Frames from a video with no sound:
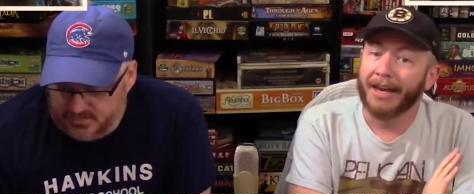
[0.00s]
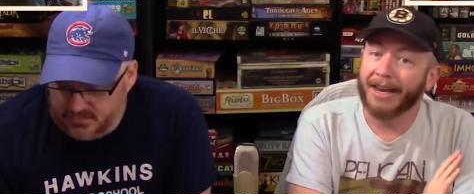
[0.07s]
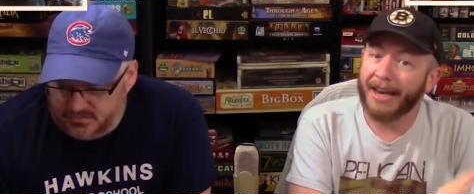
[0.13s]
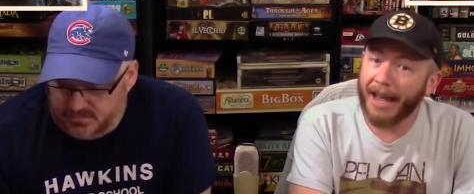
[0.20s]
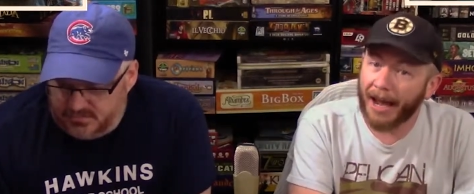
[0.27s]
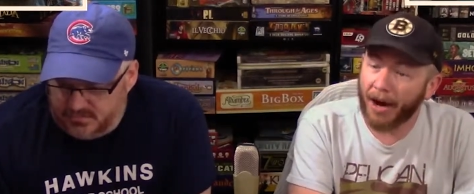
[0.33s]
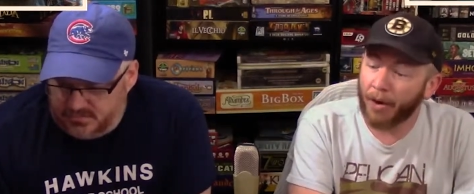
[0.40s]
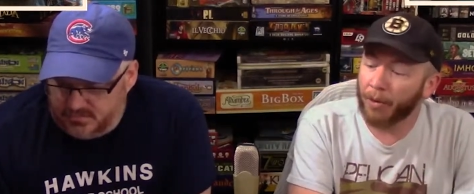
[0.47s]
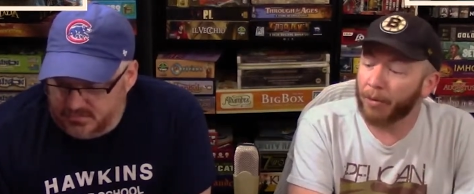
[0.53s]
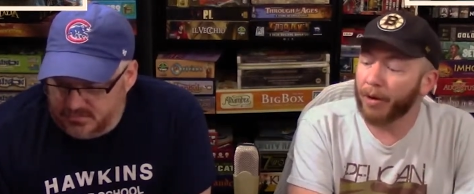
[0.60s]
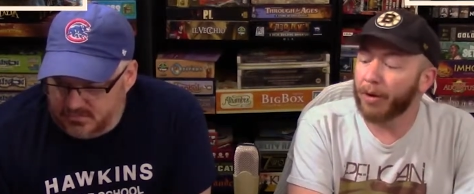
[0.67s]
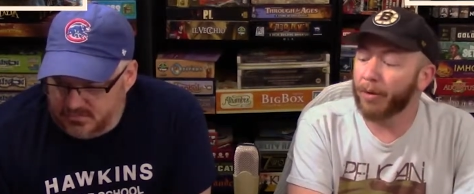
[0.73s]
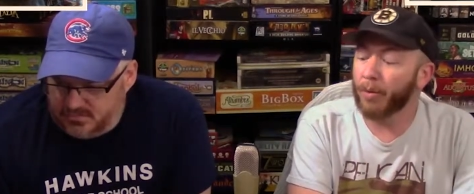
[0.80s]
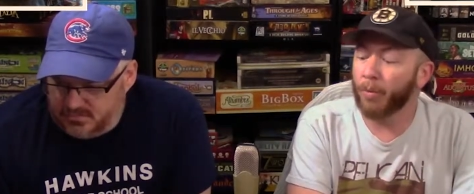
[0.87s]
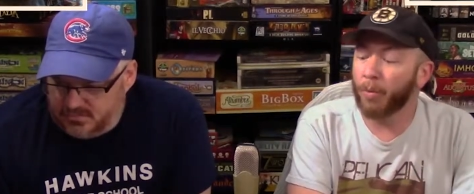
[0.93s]
Speaker 1: Now,
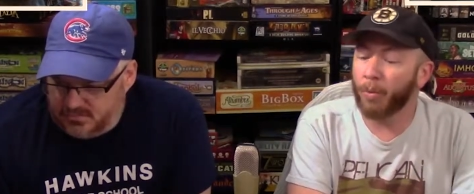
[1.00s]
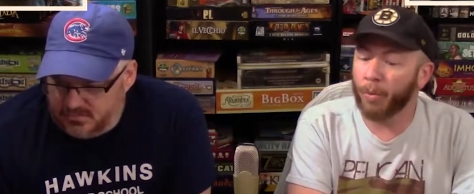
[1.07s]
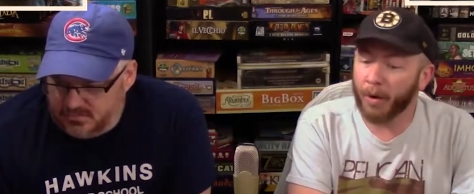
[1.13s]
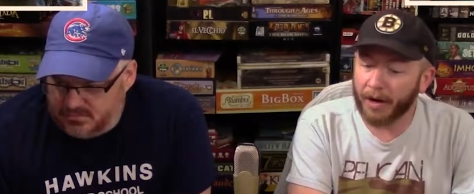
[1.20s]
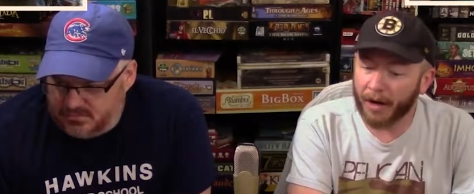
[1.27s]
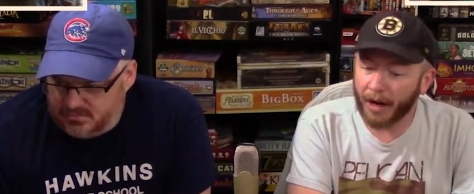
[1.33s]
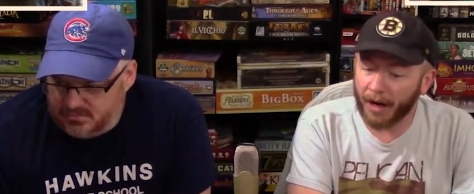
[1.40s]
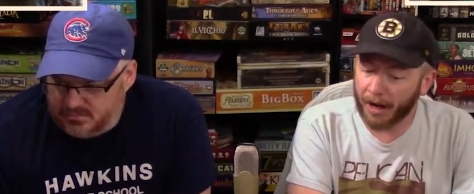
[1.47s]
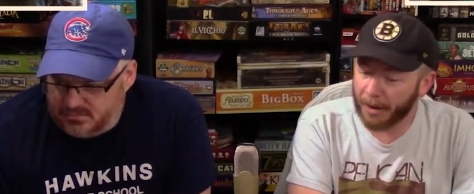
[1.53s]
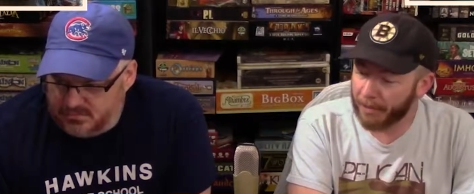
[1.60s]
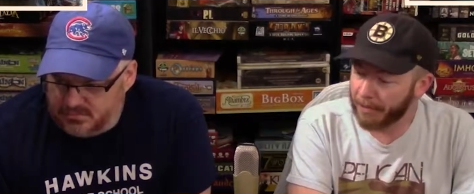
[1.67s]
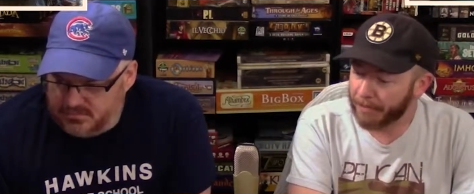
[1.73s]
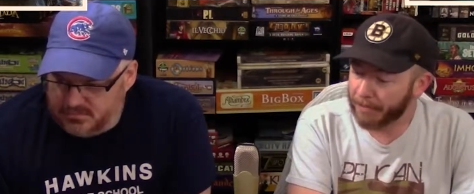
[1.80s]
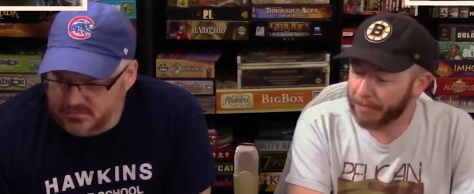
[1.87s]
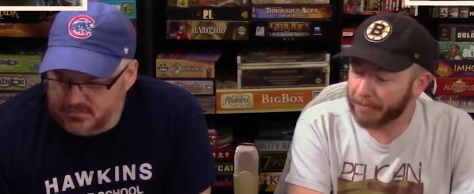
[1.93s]
one
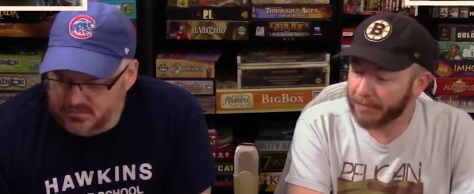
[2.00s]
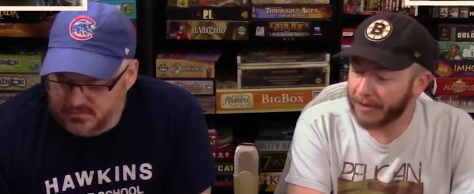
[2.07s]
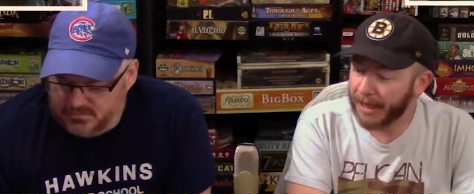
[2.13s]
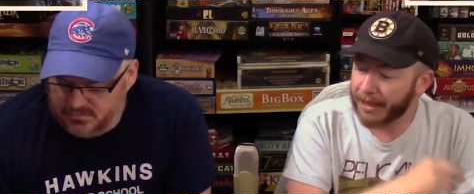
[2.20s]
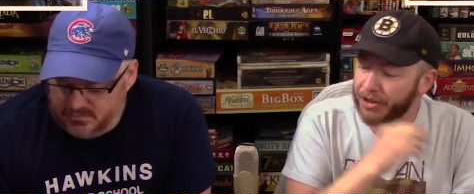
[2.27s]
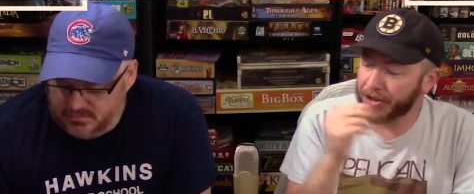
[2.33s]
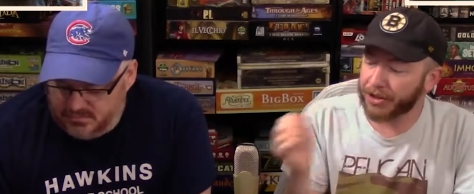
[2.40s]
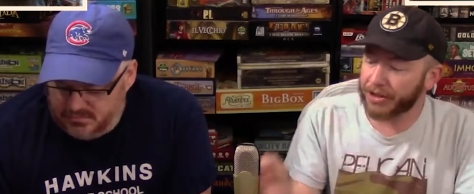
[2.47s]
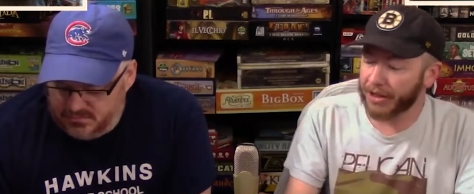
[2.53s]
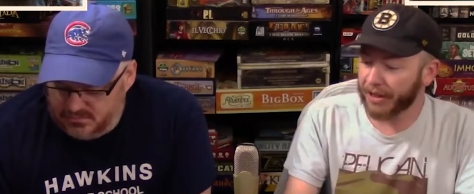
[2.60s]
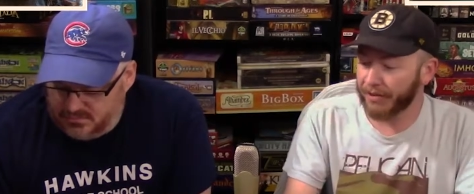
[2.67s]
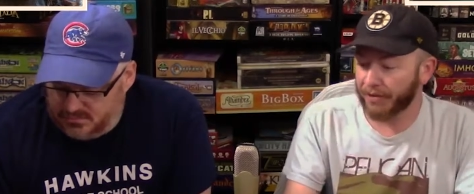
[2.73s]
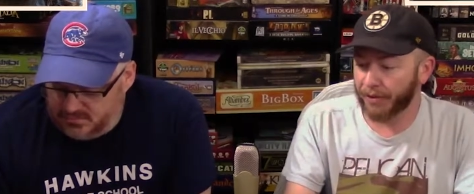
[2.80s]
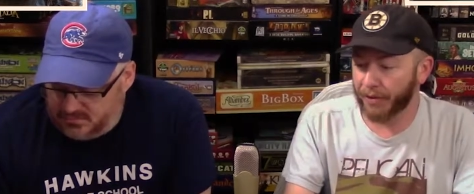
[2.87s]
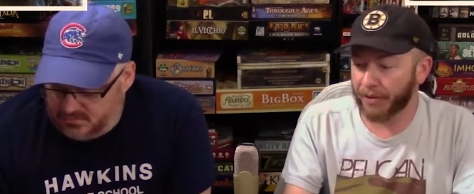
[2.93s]
um that's just
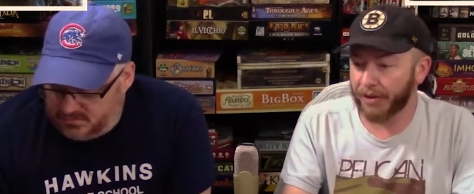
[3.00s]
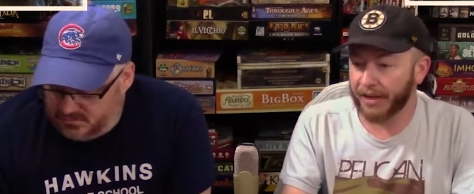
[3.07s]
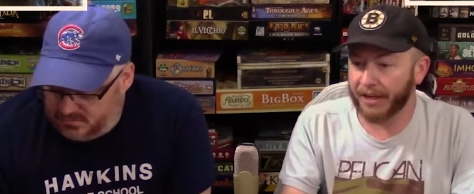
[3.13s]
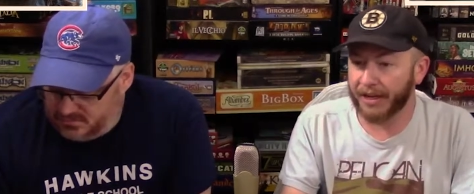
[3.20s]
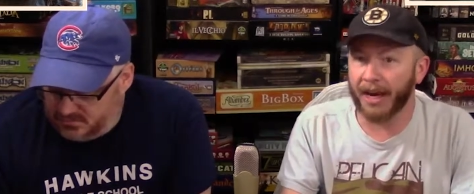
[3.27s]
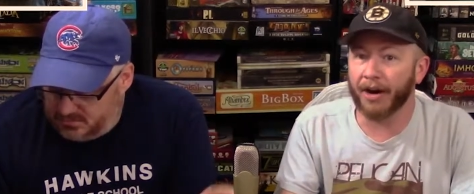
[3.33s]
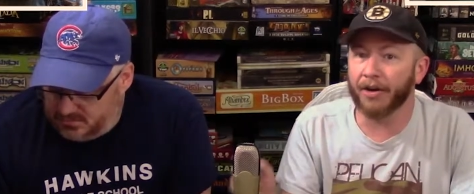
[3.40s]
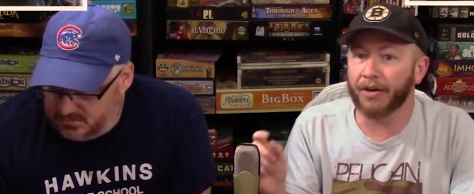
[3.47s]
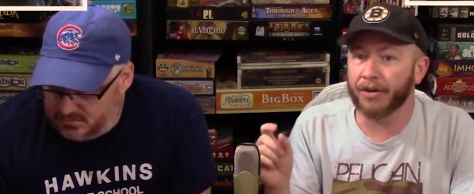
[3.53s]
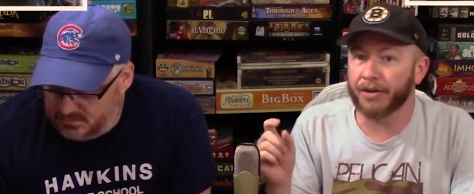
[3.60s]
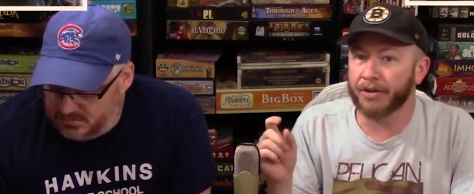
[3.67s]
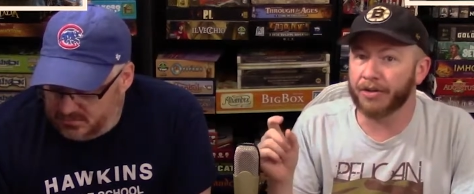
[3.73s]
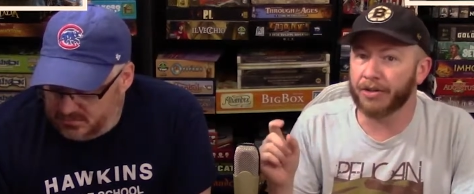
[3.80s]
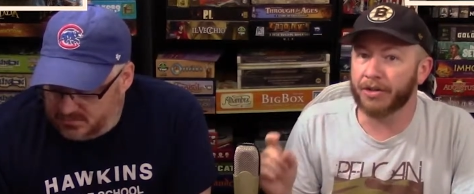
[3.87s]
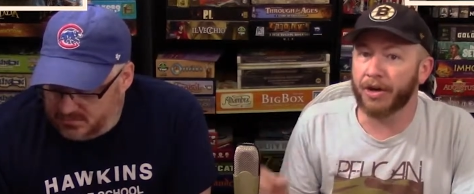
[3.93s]
like for the
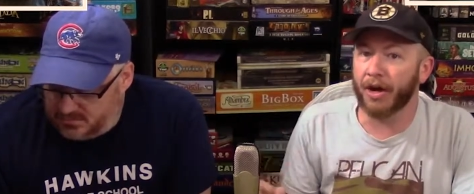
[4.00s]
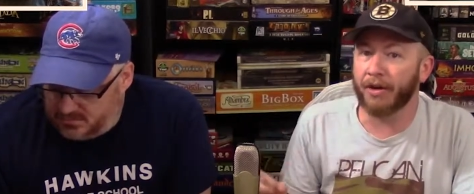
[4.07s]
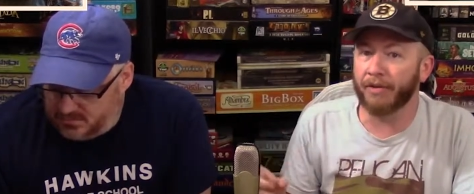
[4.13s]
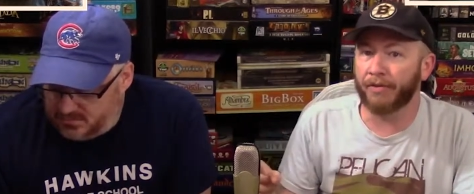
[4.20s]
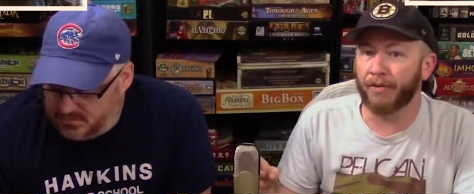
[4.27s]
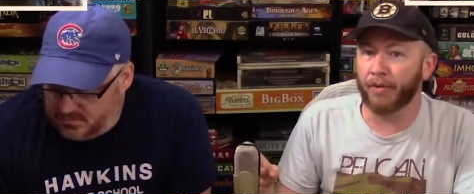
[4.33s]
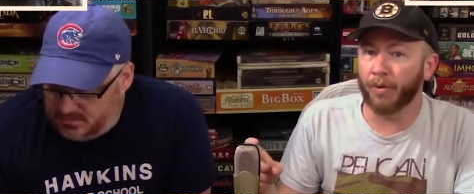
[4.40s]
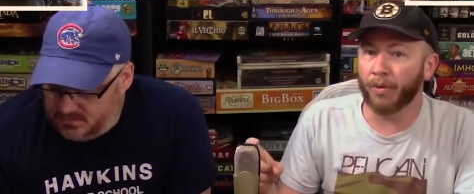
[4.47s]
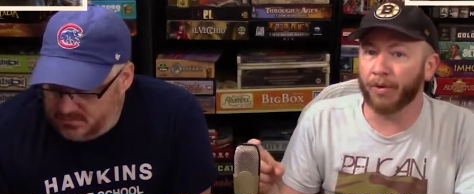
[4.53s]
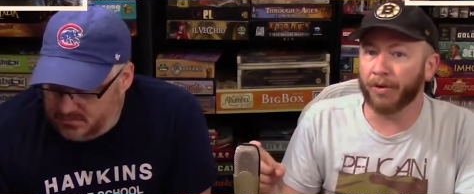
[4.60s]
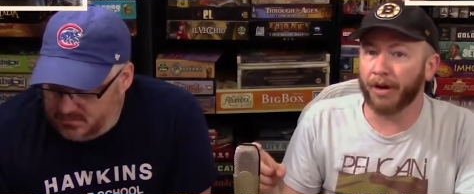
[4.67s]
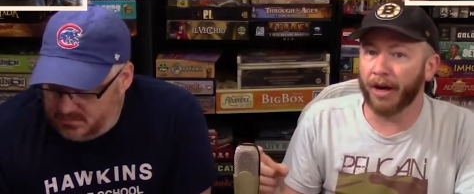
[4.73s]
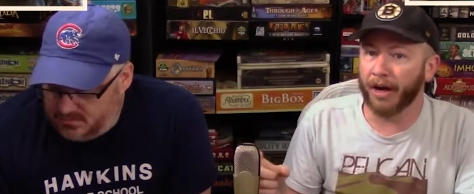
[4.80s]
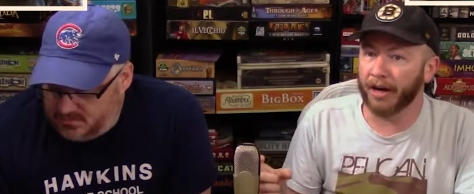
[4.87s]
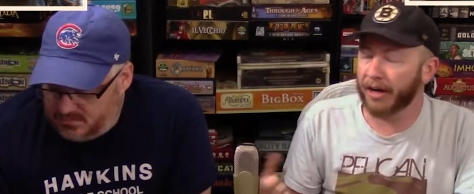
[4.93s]
characters, not
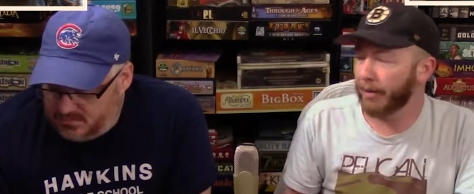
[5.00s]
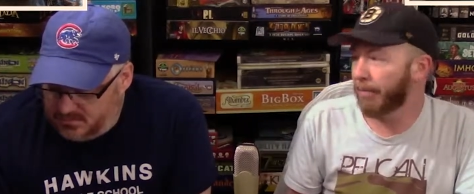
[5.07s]
for uh,